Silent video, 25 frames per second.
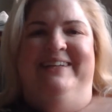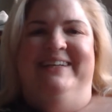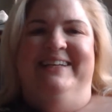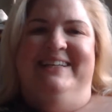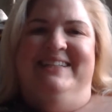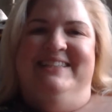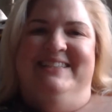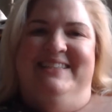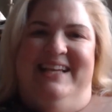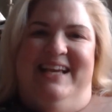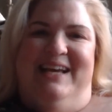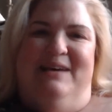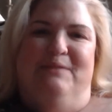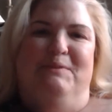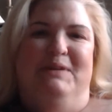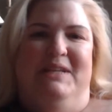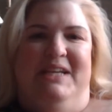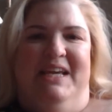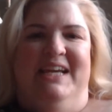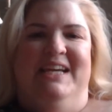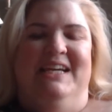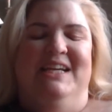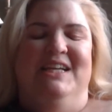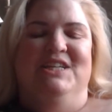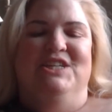
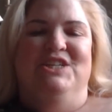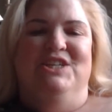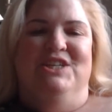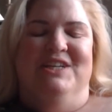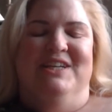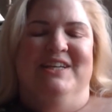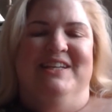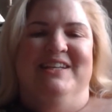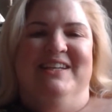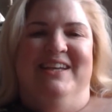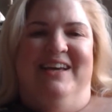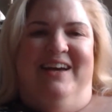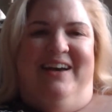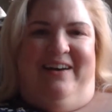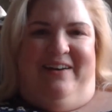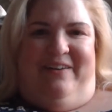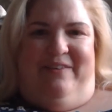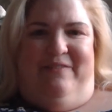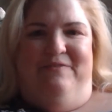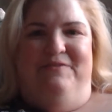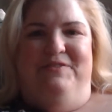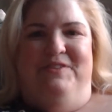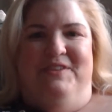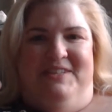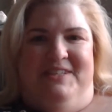examination
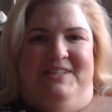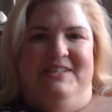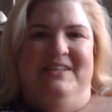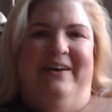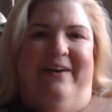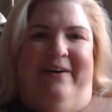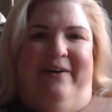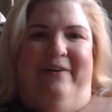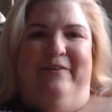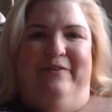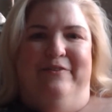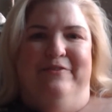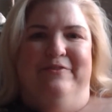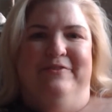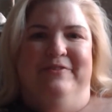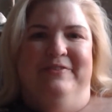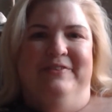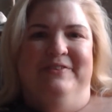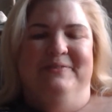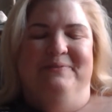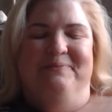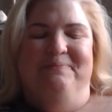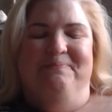of the self.